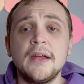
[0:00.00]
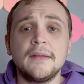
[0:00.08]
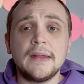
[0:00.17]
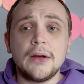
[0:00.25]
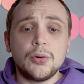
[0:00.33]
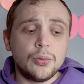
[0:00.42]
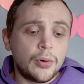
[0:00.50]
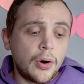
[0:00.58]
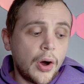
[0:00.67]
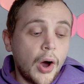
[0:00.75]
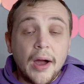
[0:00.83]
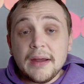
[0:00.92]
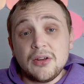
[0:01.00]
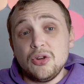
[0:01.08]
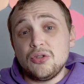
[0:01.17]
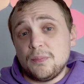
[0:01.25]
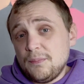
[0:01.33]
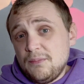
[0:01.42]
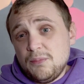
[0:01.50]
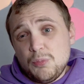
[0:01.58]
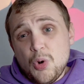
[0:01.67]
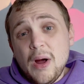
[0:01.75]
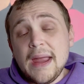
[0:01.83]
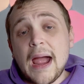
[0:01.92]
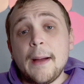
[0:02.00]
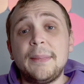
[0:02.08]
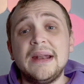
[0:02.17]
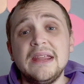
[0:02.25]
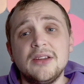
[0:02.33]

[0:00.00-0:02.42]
Now, I could quite happily